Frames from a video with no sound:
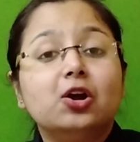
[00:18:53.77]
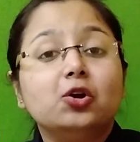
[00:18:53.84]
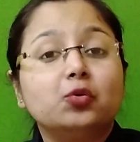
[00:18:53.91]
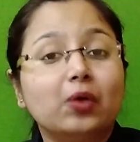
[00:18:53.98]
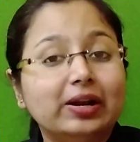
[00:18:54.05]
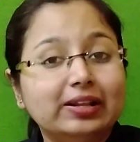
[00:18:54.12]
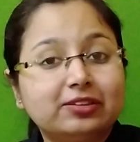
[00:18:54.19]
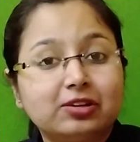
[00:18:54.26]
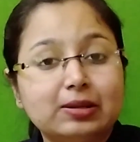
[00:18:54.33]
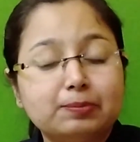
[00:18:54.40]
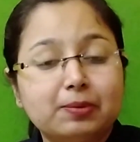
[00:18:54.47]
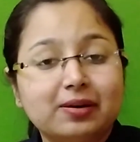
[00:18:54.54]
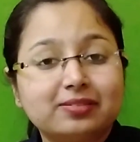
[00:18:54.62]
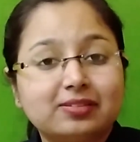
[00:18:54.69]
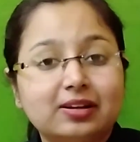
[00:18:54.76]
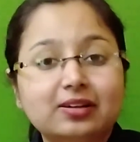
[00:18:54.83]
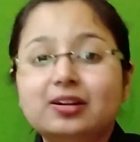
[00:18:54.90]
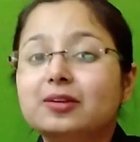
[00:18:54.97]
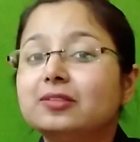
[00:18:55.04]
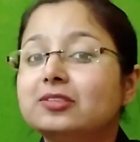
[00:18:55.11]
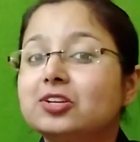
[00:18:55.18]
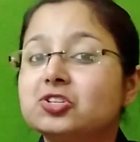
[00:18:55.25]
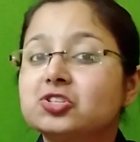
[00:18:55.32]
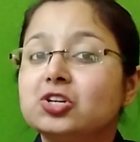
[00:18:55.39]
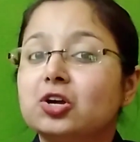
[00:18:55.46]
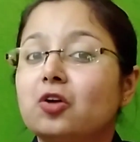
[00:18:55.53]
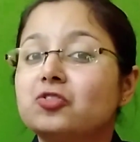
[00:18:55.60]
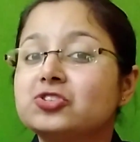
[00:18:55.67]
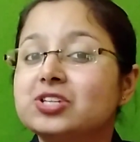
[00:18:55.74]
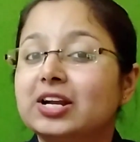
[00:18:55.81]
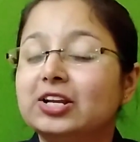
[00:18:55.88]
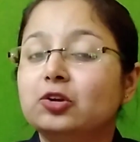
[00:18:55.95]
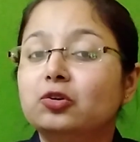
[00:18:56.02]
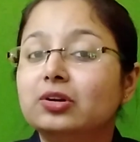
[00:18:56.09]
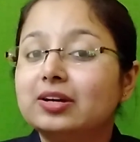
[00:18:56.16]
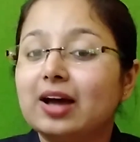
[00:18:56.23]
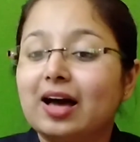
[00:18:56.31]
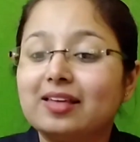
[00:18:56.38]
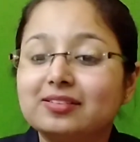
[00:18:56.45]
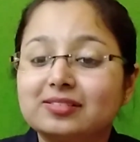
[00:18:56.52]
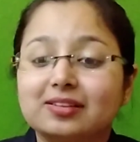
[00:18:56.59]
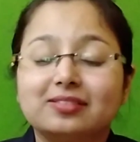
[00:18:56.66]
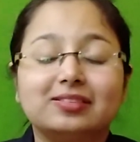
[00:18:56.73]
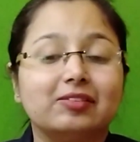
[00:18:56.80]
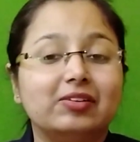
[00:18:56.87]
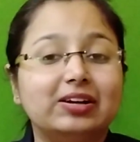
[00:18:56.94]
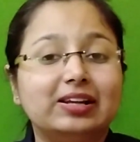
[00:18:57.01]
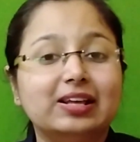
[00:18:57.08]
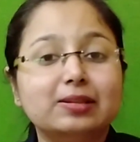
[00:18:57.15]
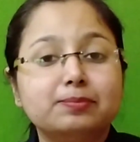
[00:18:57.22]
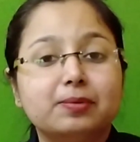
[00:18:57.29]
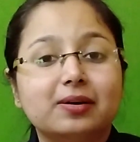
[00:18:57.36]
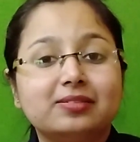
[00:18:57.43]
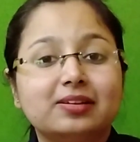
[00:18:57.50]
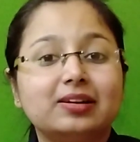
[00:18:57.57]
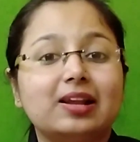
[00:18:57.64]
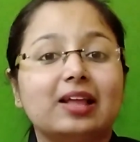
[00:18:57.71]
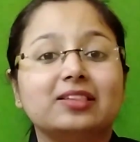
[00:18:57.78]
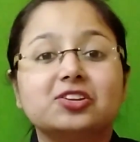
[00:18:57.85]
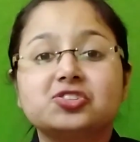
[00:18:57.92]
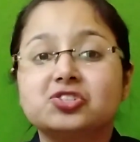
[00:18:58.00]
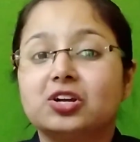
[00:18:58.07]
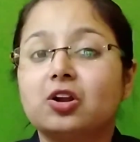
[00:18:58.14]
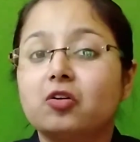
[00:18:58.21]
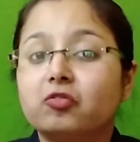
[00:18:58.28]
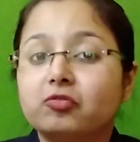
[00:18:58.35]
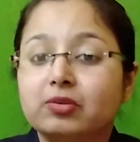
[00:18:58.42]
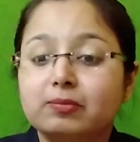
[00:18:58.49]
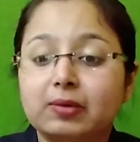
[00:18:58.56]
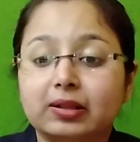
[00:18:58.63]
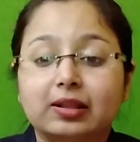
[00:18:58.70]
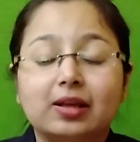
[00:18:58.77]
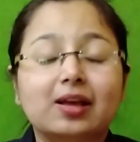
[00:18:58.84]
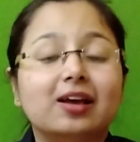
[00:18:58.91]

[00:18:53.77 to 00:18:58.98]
23%, the share of scheduled caste is 17% and the share of women